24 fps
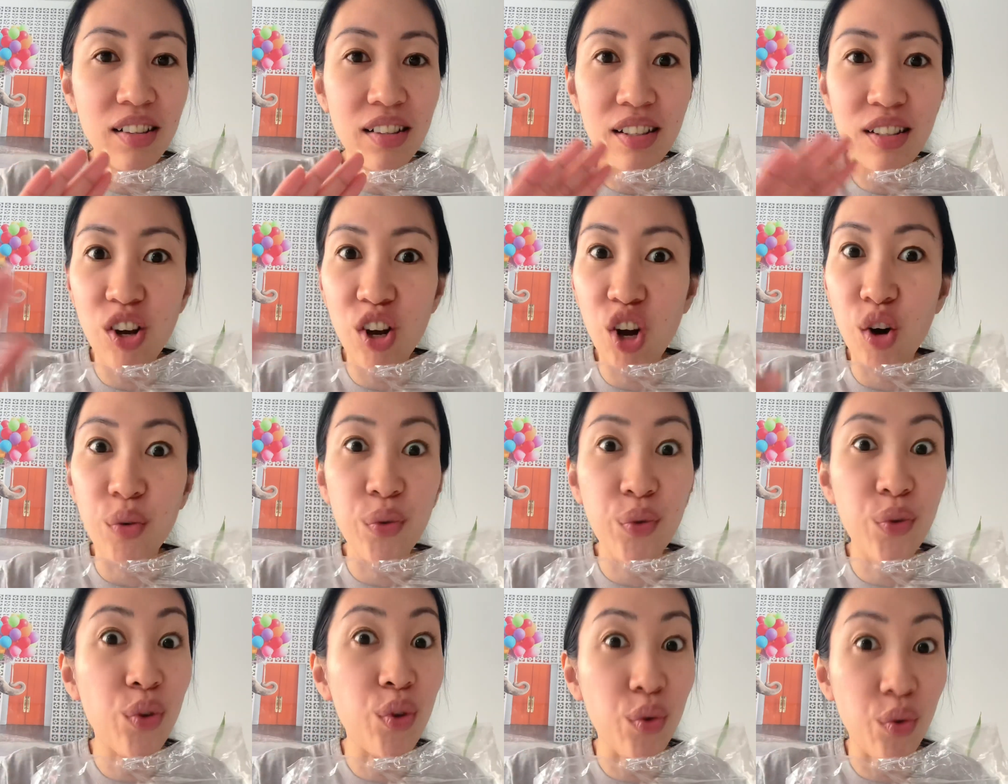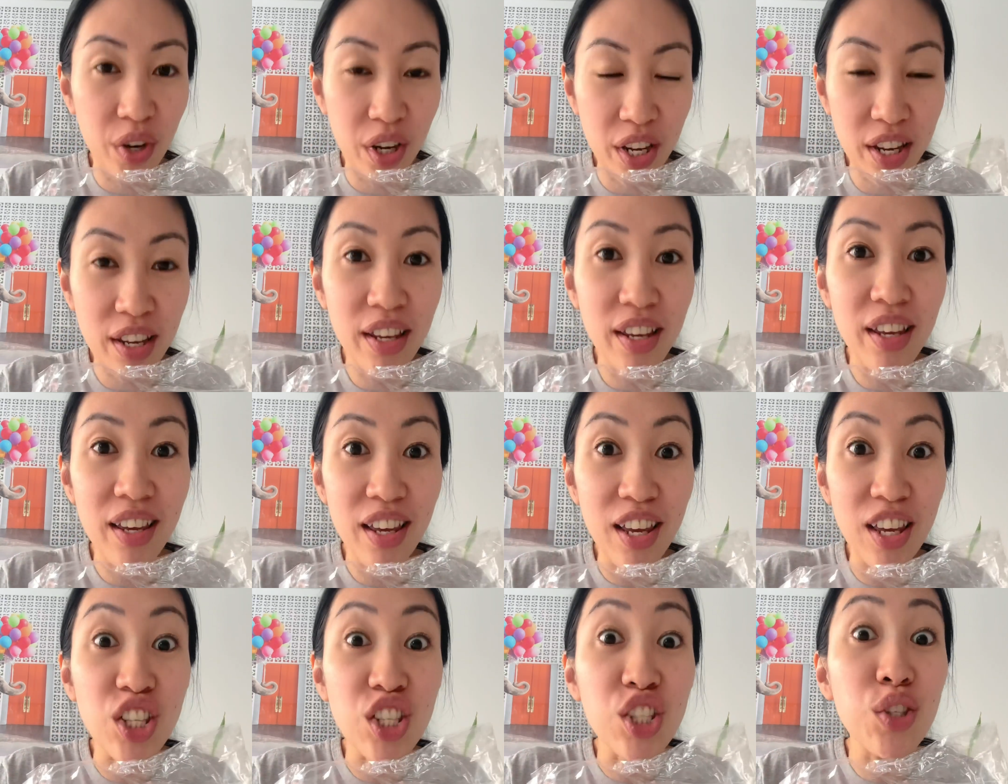of 3
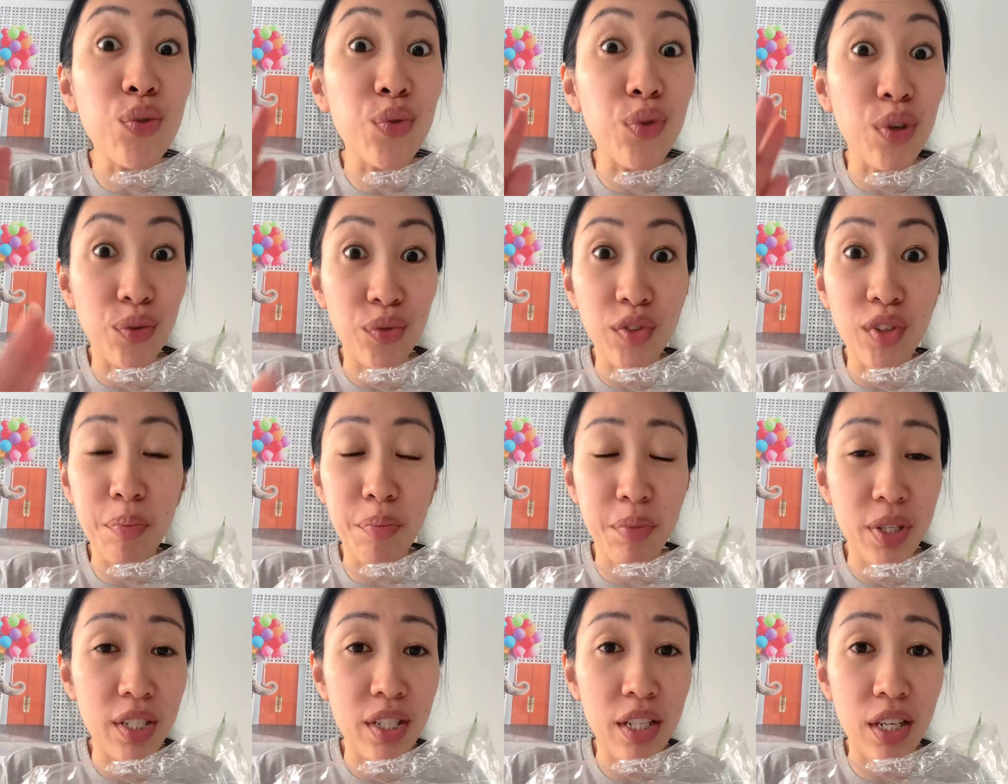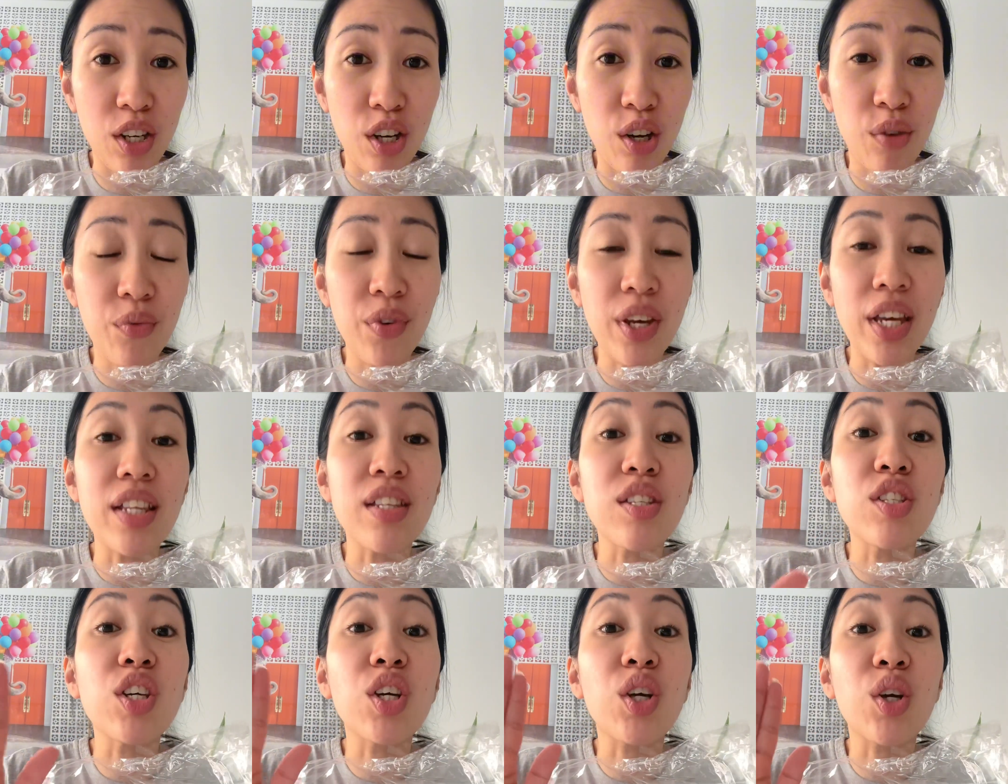is 50% off.
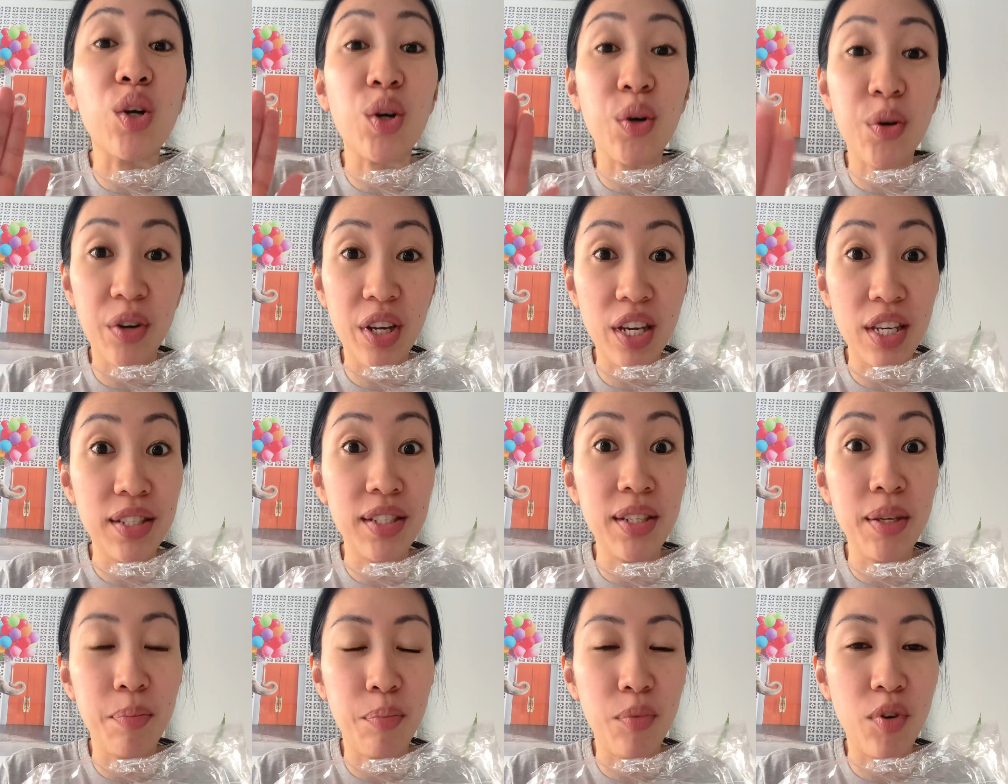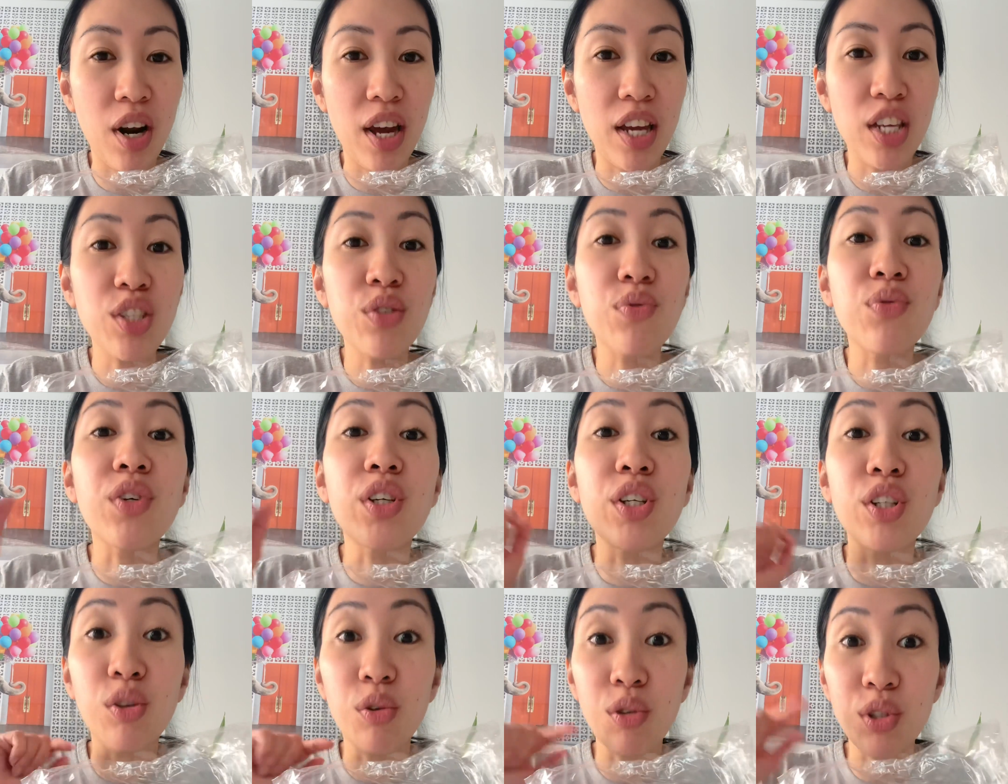It's a crazy price for
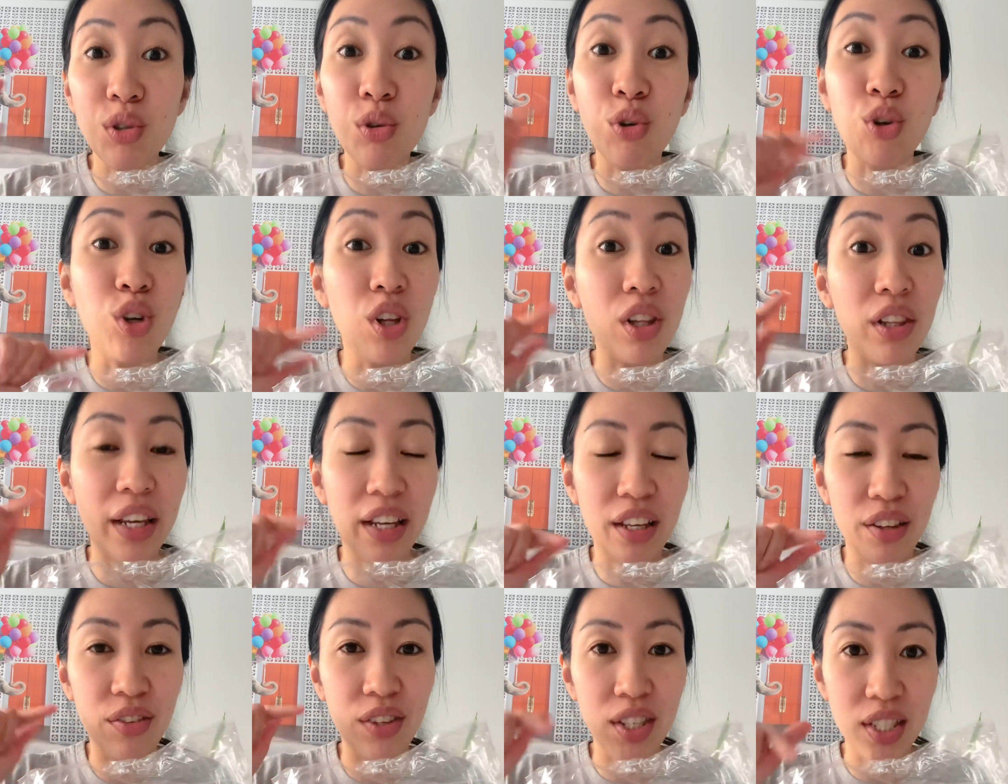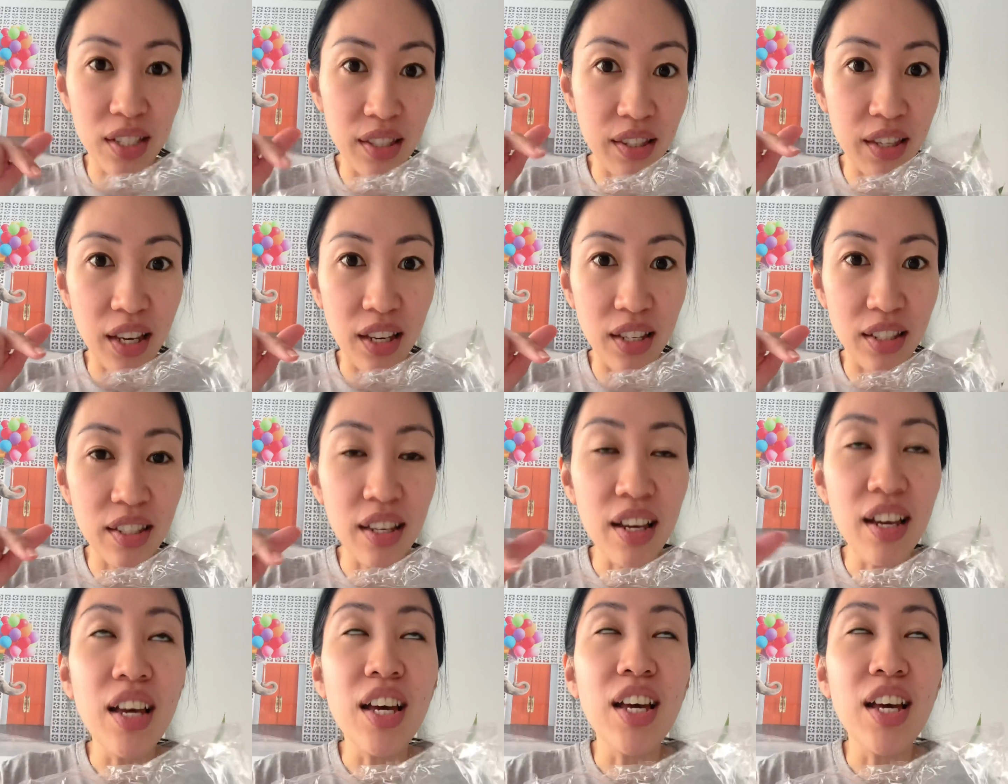those who collect these things.